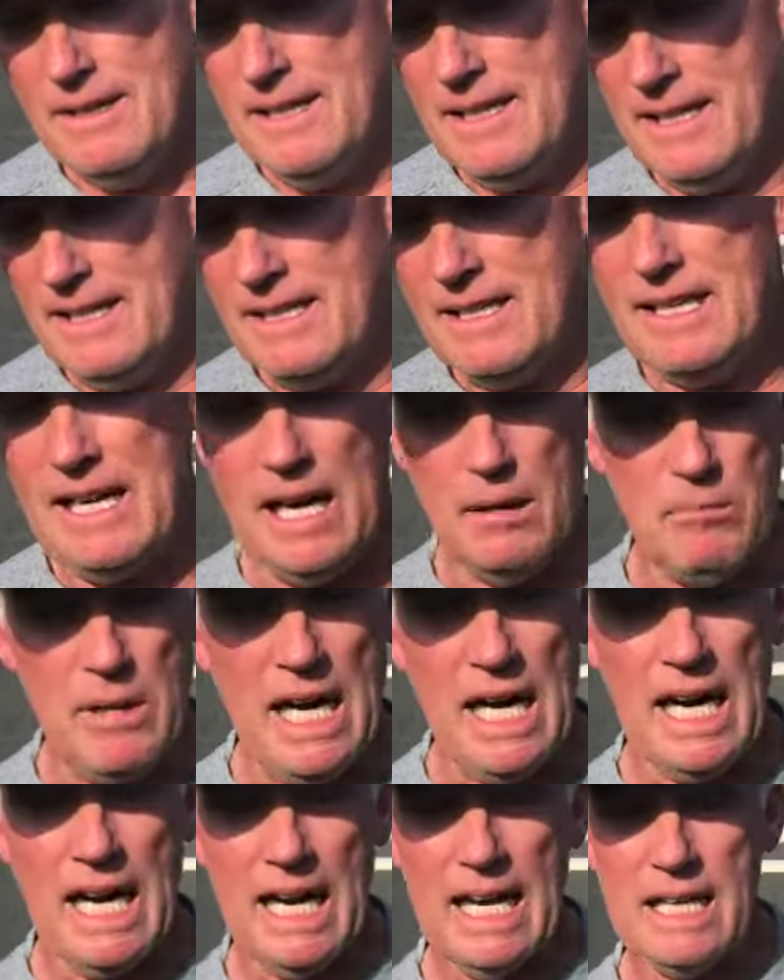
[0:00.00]
and got
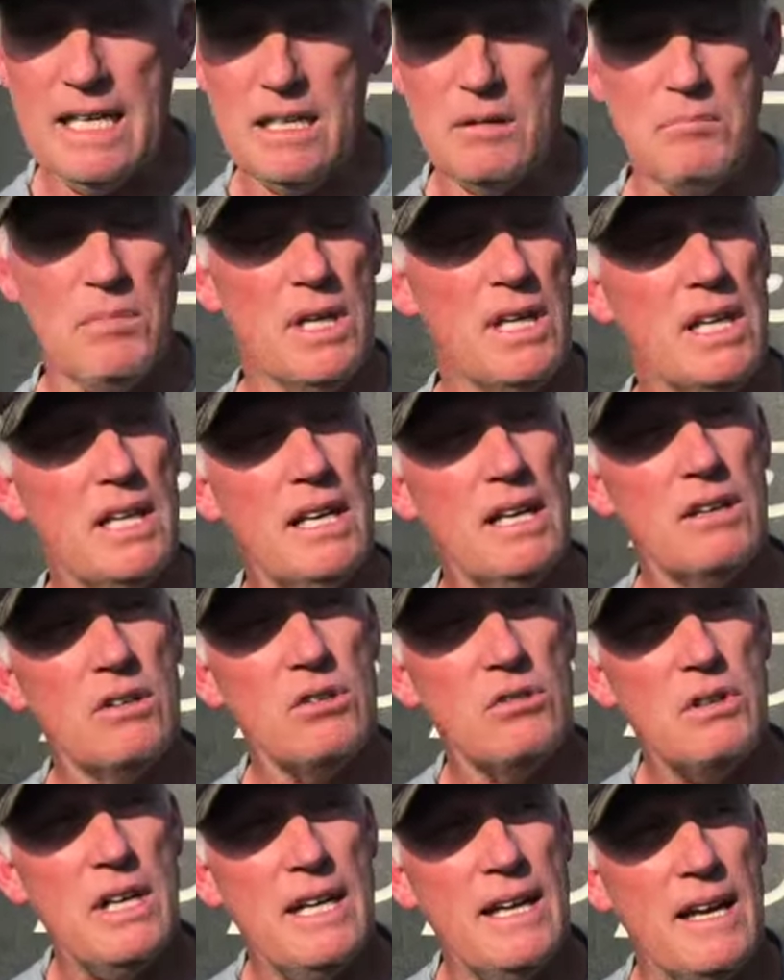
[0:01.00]
behind it, but he
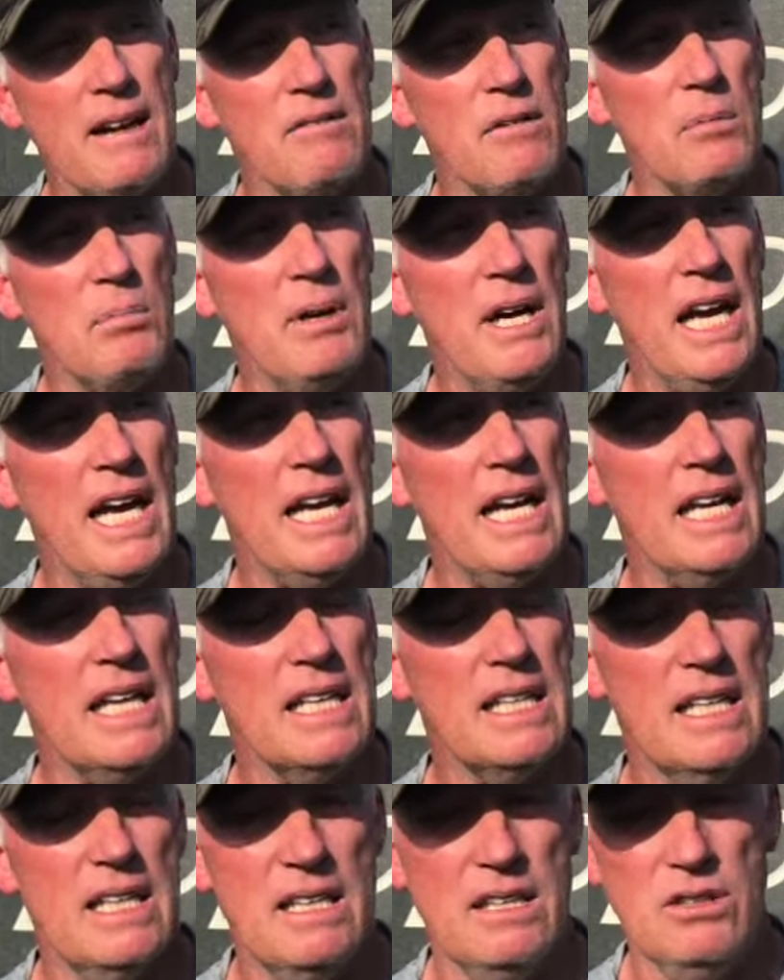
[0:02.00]
never
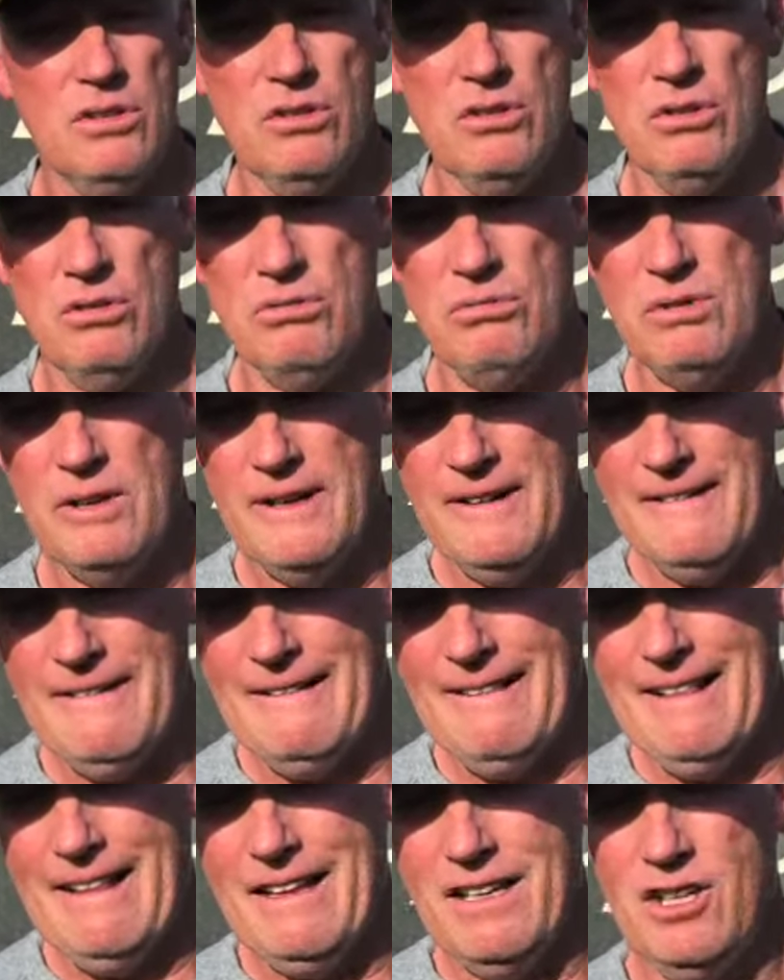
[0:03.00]
panicked. And, you know,
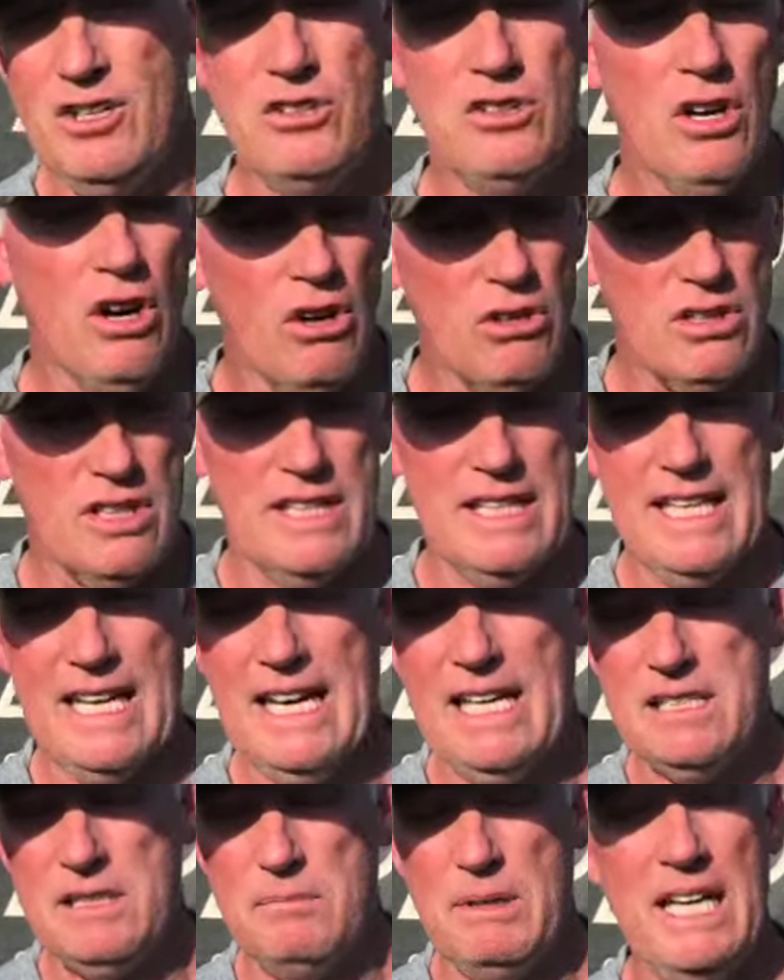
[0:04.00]
he talked to the
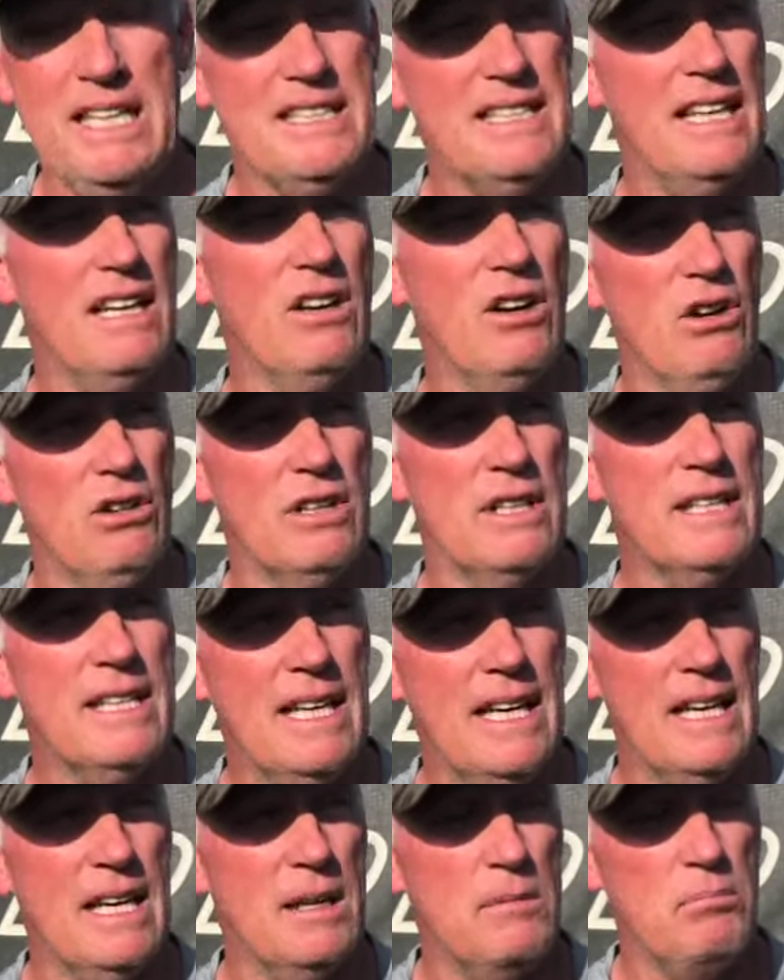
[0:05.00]
guys about that all the
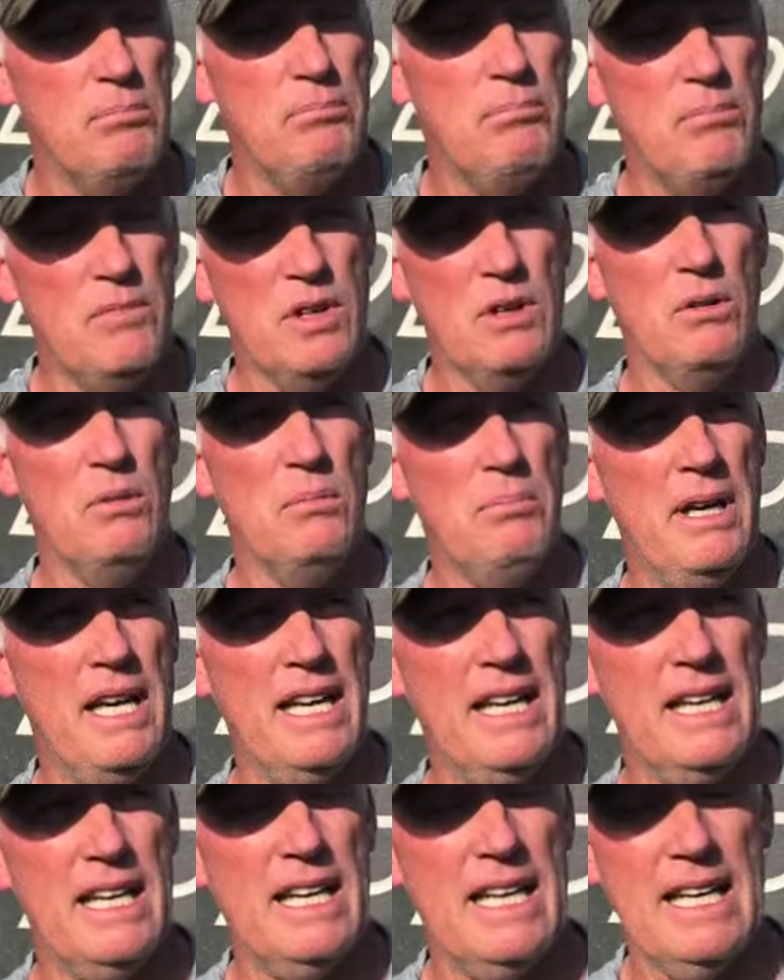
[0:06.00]
time, you know,
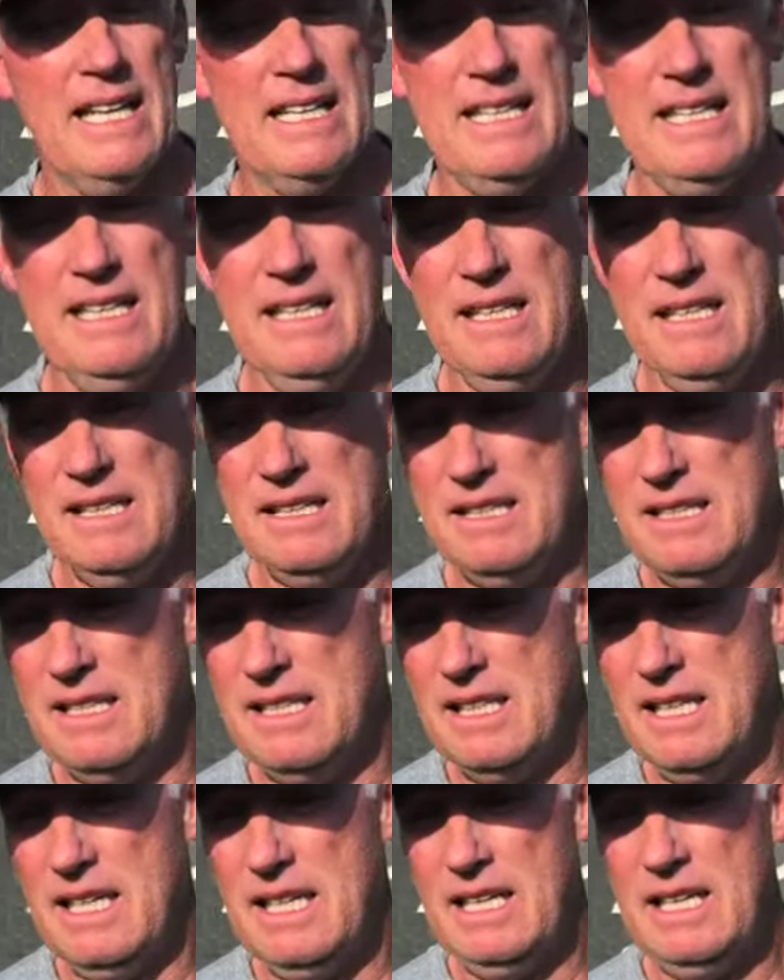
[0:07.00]
panicking at the end,
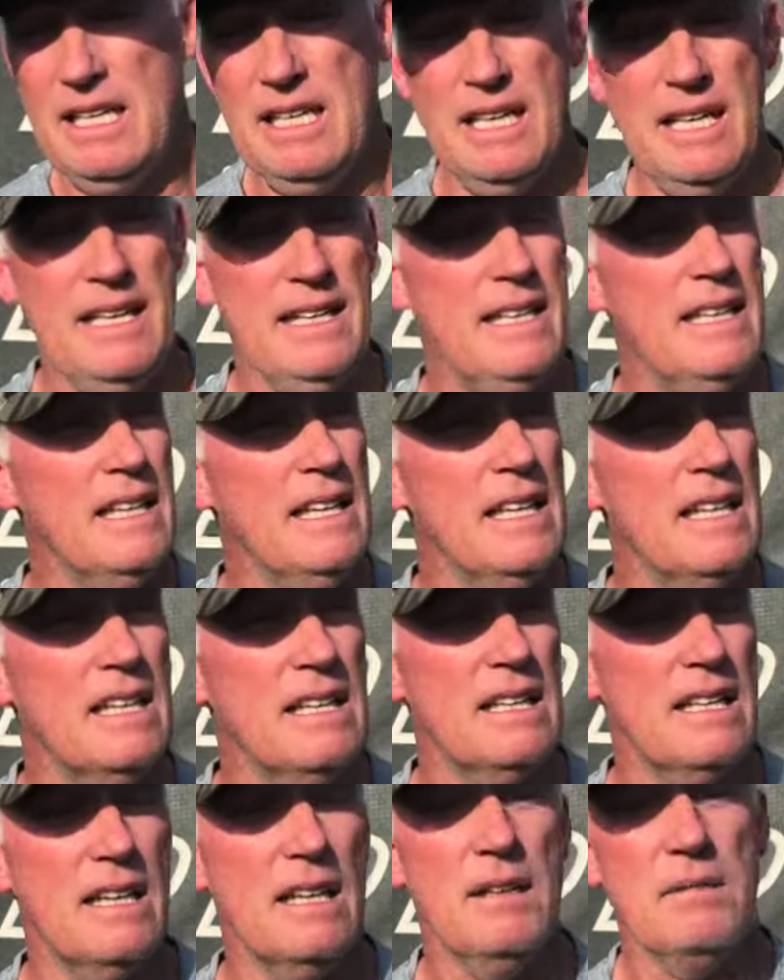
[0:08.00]
and he didn't,
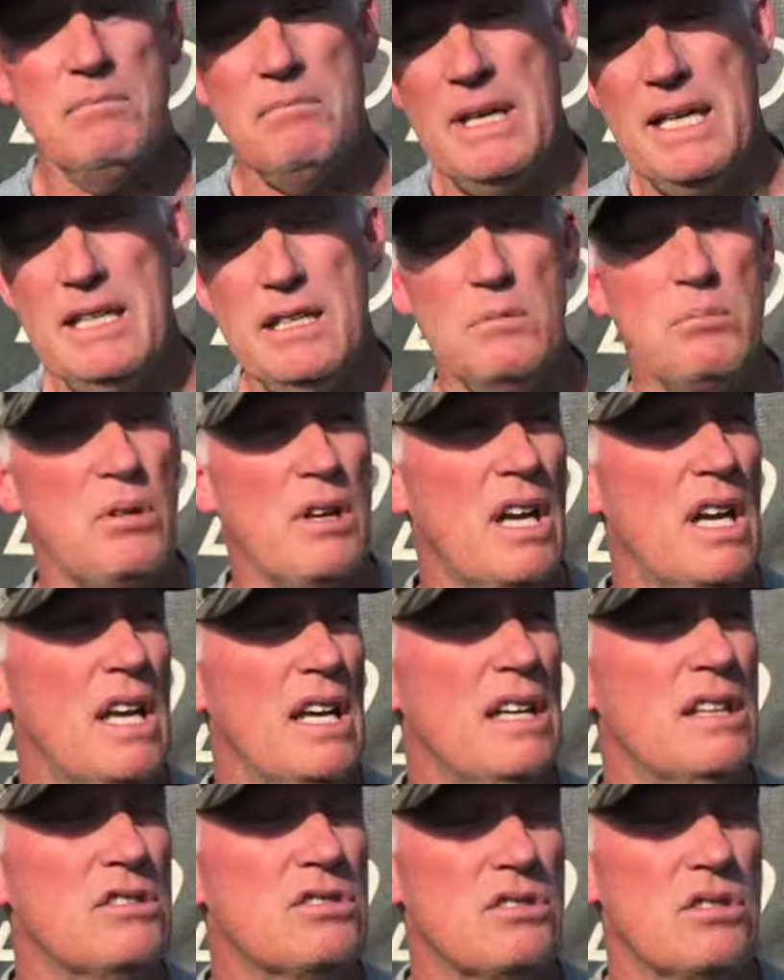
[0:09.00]
and made the
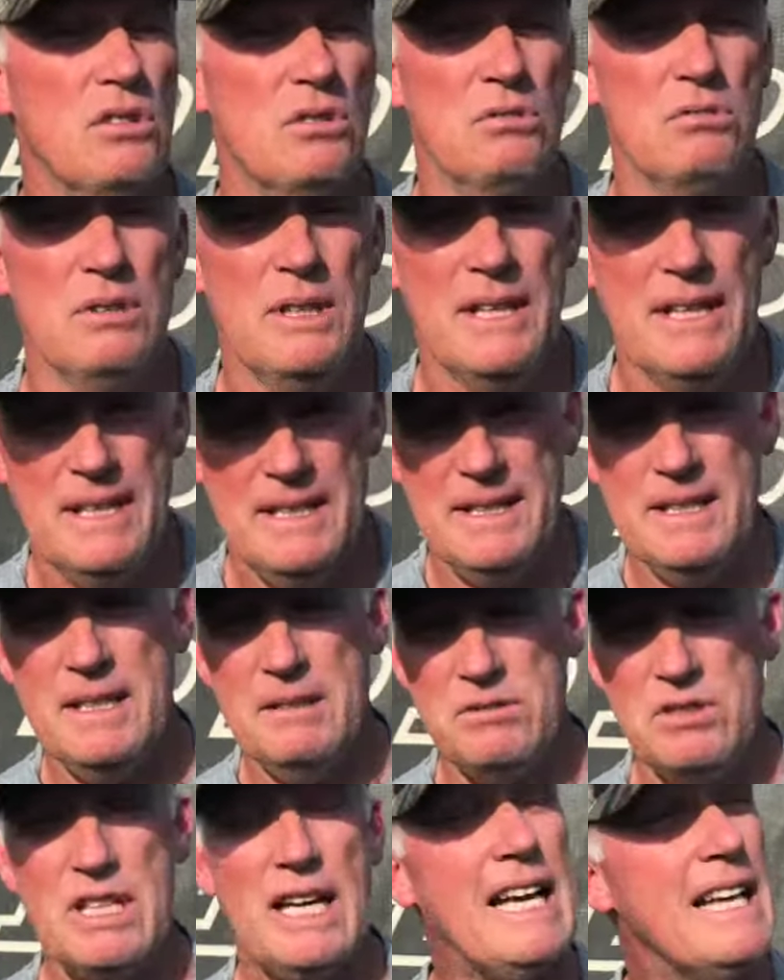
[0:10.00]
play. So I
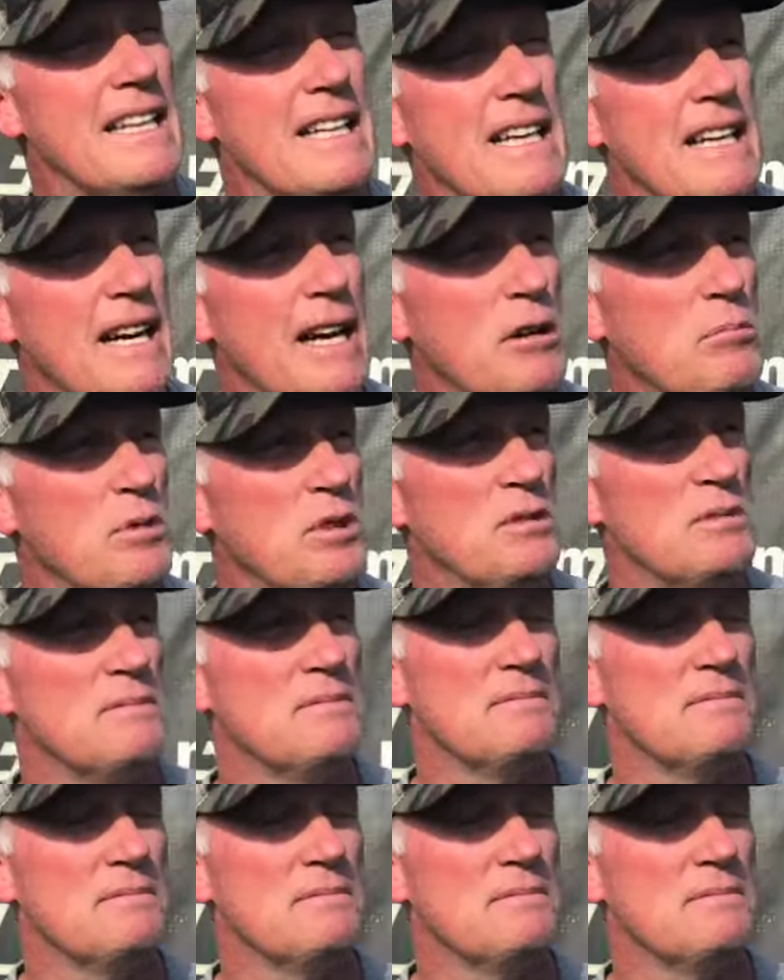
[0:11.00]
was glad that happened.